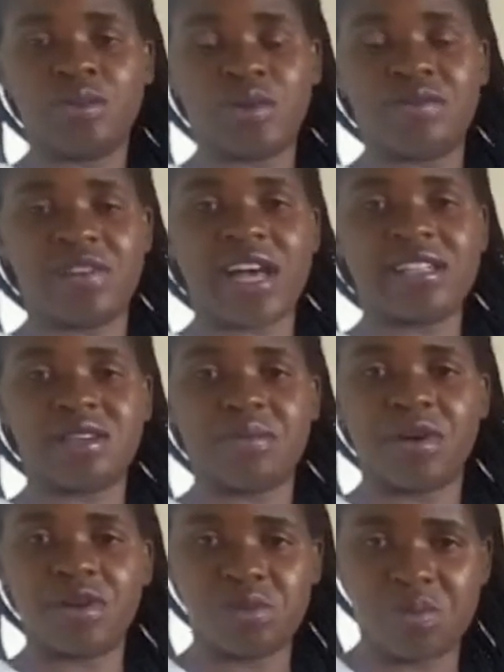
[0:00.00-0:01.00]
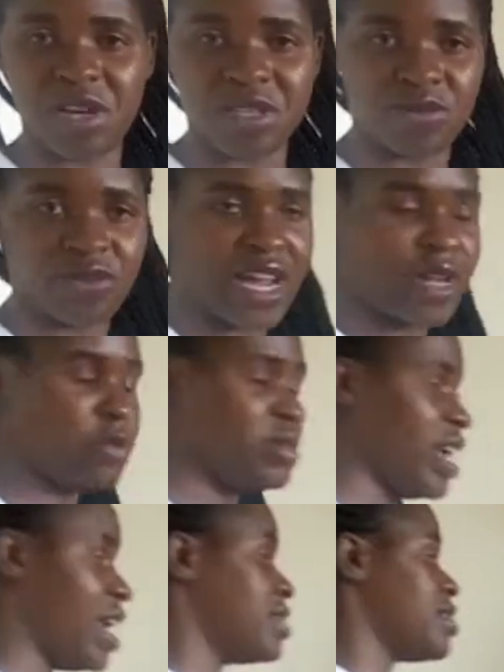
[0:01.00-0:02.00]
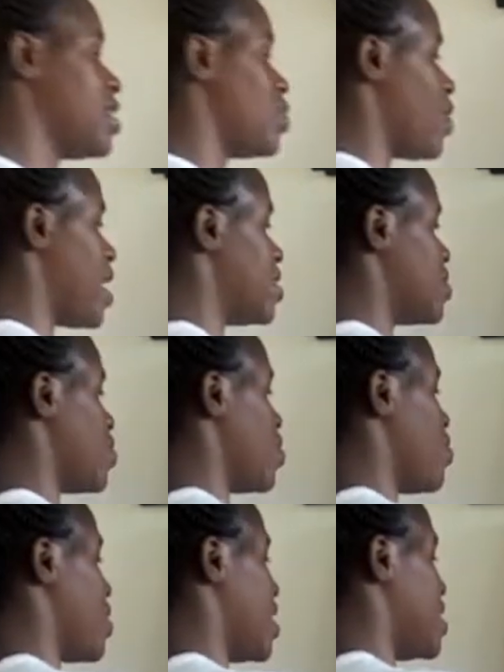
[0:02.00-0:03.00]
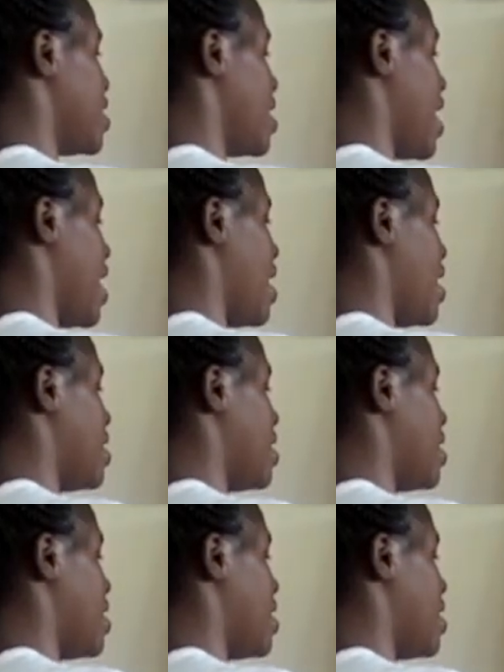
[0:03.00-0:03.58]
We have learnt about place value, tens and ones. So you write here